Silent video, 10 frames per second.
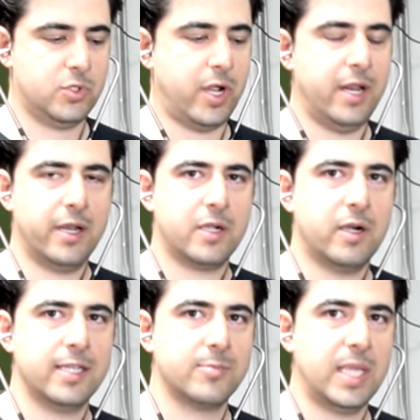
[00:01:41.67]
try it on a
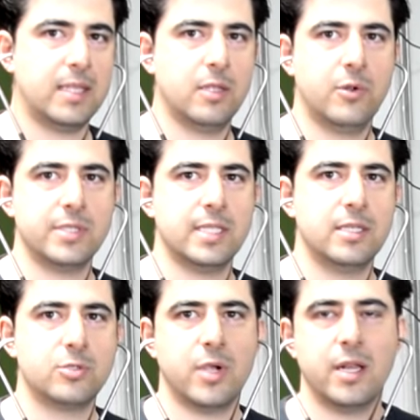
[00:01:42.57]
car that's making a noise and
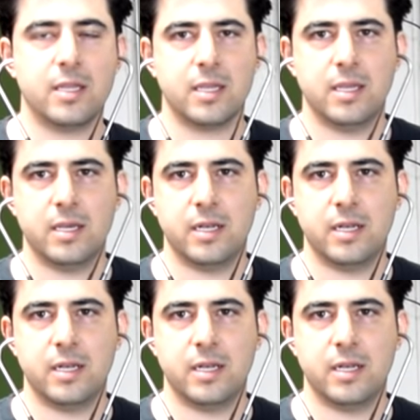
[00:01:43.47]
then try it like, uh,